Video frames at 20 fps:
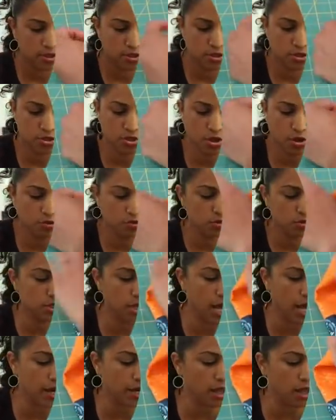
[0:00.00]
So
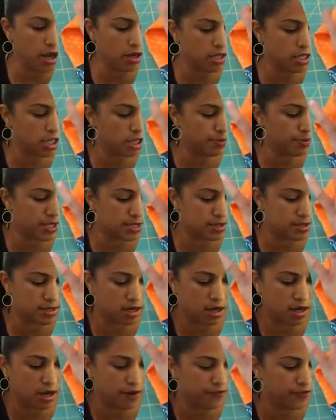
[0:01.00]
not along here because
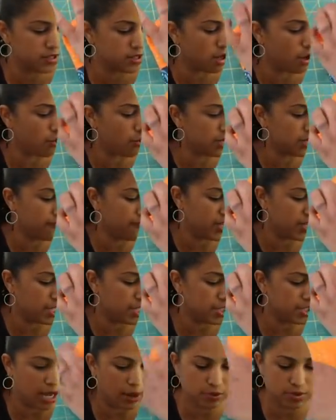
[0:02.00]
the cuff is already
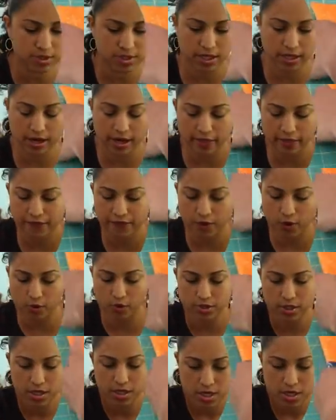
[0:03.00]
finished. That was done on the
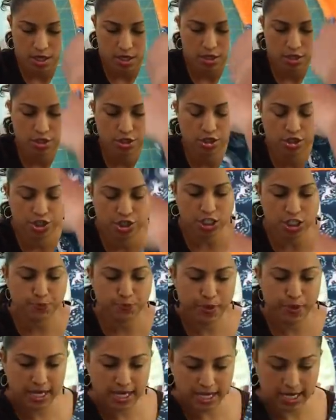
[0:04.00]
fold. You're
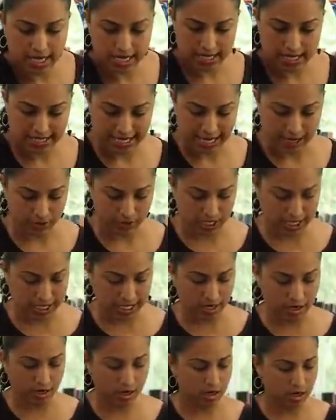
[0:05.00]
just pinning down
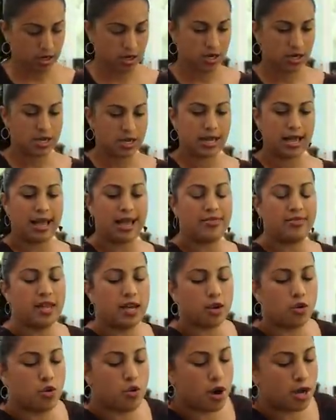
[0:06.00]
here and
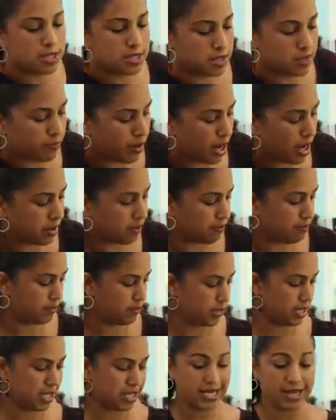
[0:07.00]
then across the bottom
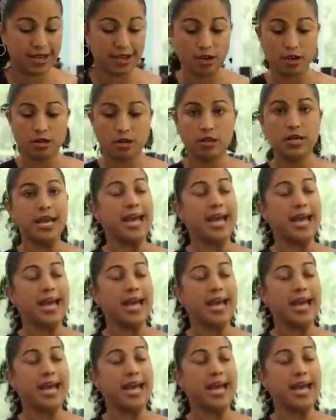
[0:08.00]
here.